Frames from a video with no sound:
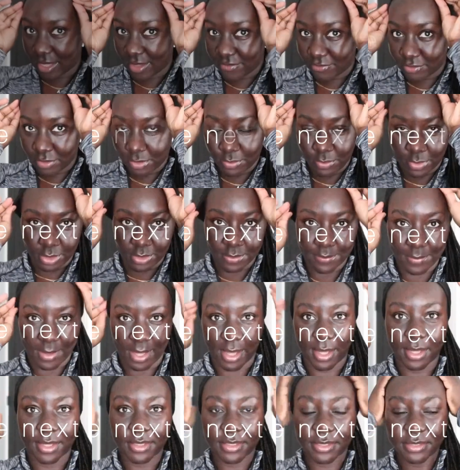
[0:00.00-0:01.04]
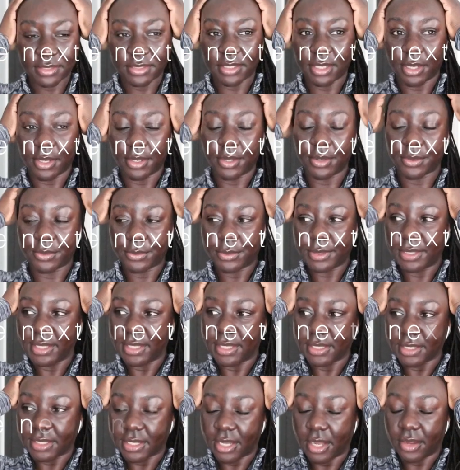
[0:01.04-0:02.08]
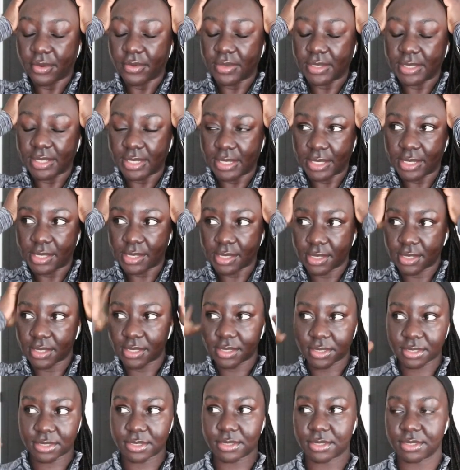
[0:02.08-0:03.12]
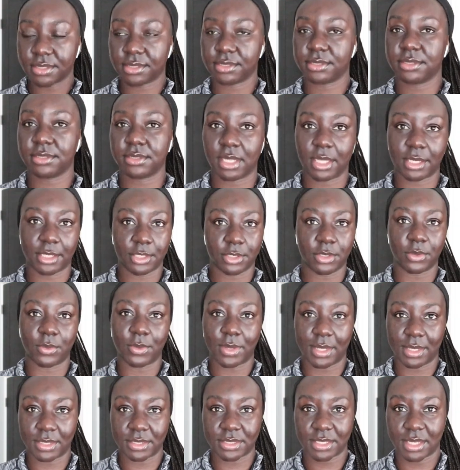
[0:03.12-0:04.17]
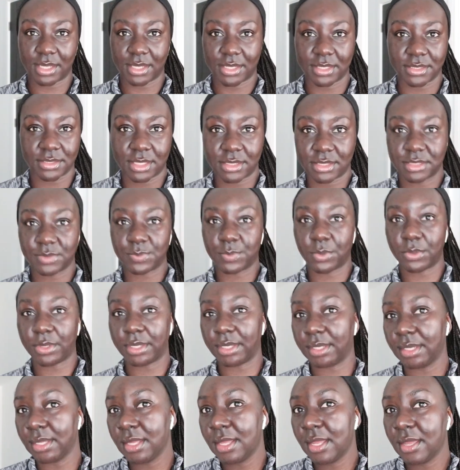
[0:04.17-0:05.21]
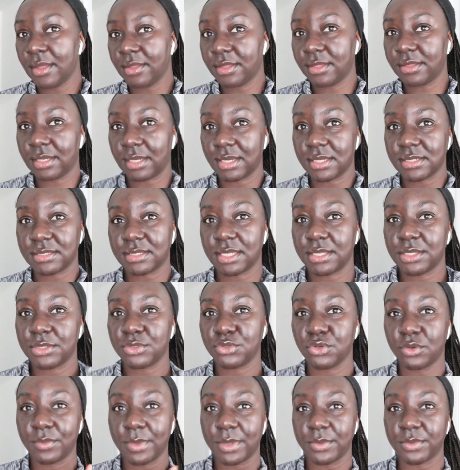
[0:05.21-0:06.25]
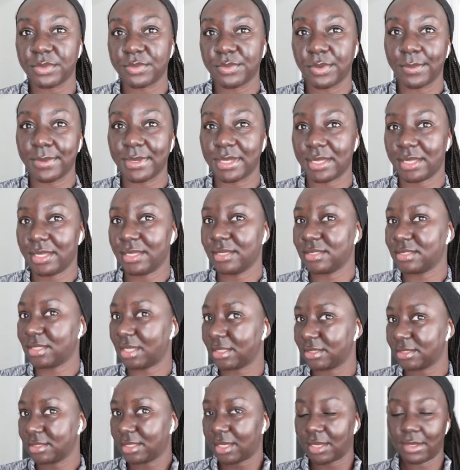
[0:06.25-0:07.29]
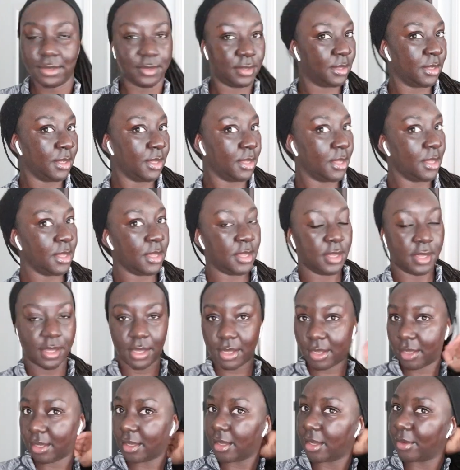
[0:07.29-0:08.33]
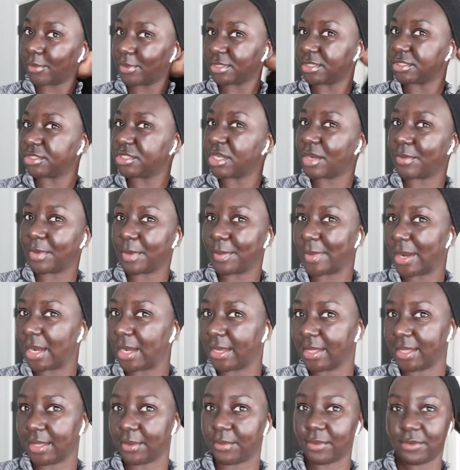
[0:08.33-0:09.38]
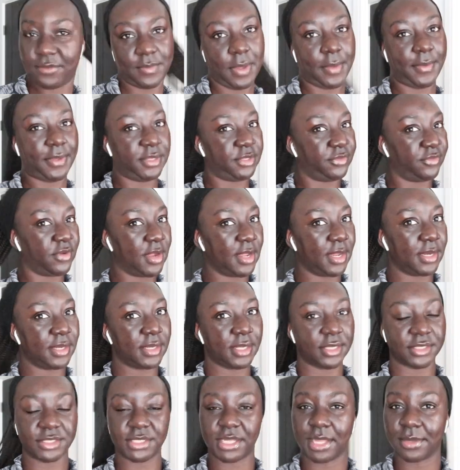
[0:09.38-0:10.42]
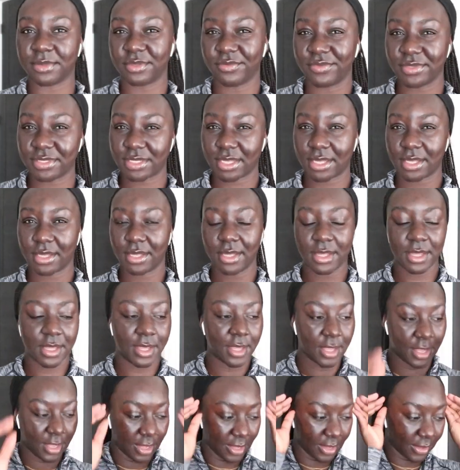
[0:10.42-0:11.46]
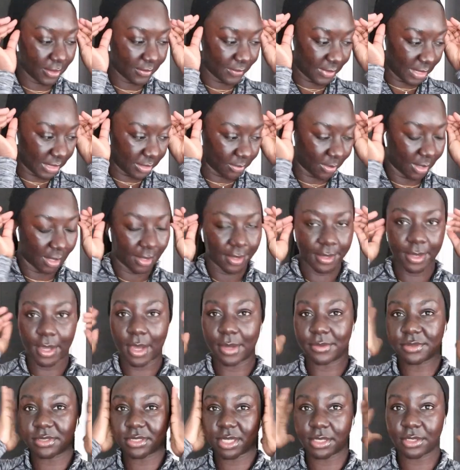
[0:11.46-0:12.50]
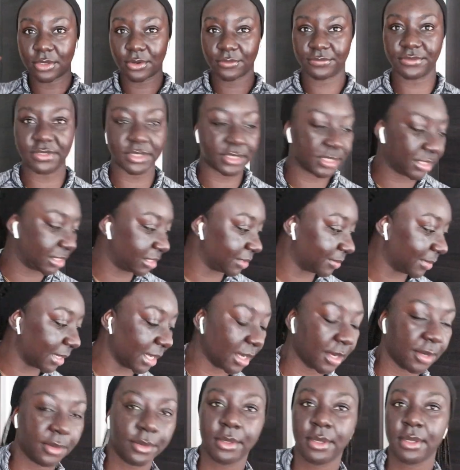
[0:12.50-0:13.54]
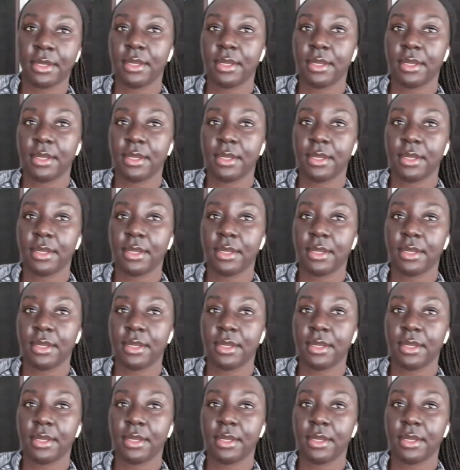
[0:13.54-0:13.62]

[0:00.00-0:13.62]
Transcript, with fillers: everyone welcome back so it currently is I don't know what day it is at this point I think the last day you saw me was probably Saturday uh, I went to German market with my best friend and she came to visit um, anyway I'm just heading off to the gym now